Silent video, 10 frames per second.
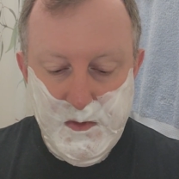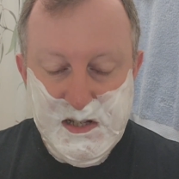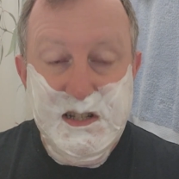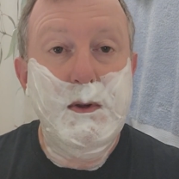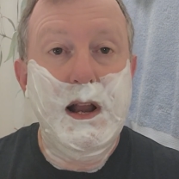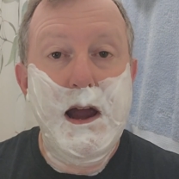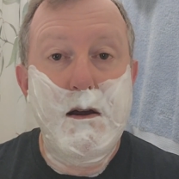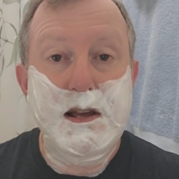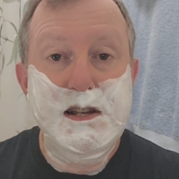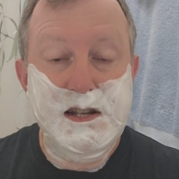
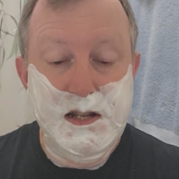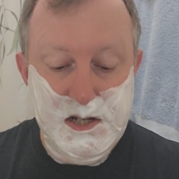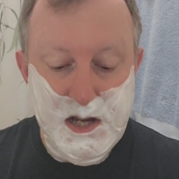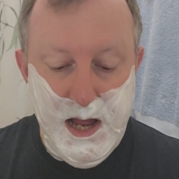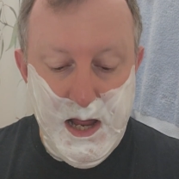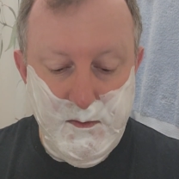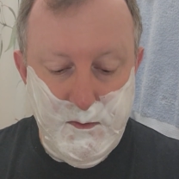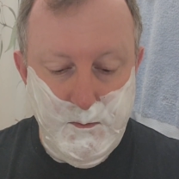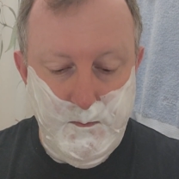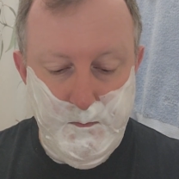similarities in the shave,
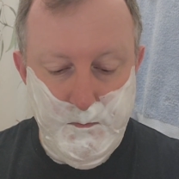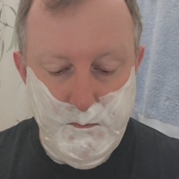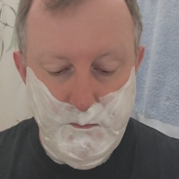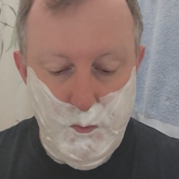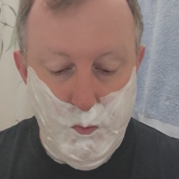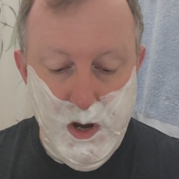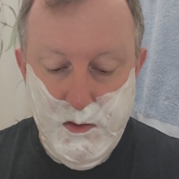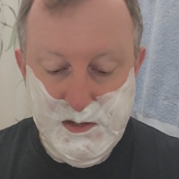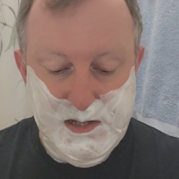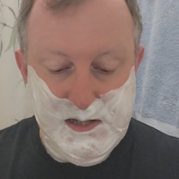
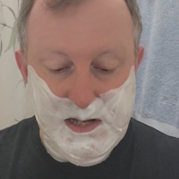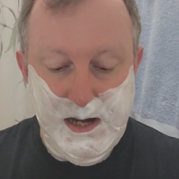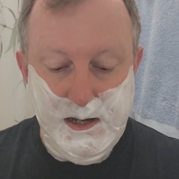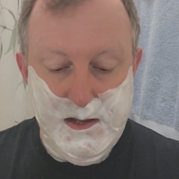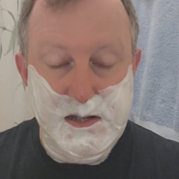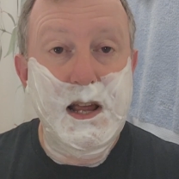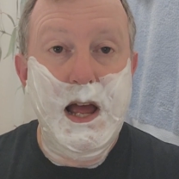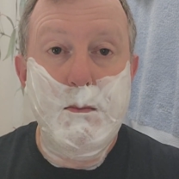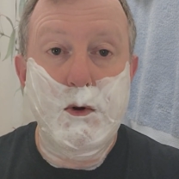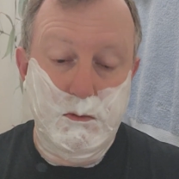whether it's exactly the
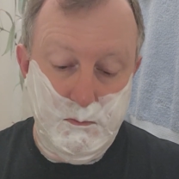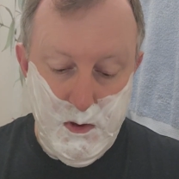same, or